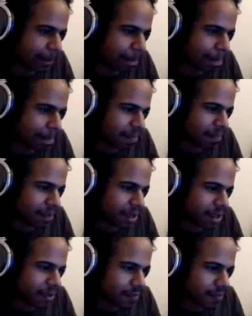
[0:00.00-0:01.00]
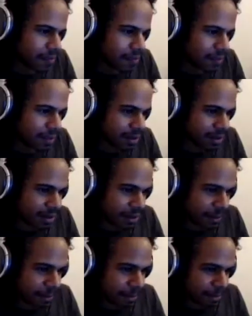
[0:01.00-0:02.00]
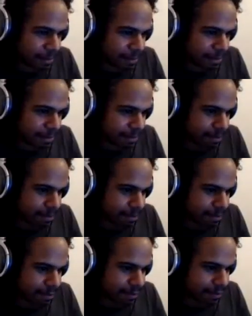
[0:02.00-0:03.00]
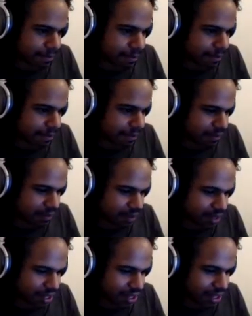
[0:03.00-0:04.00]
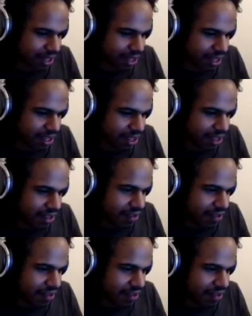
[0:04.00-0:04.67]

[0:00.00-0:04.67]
Nothing is said.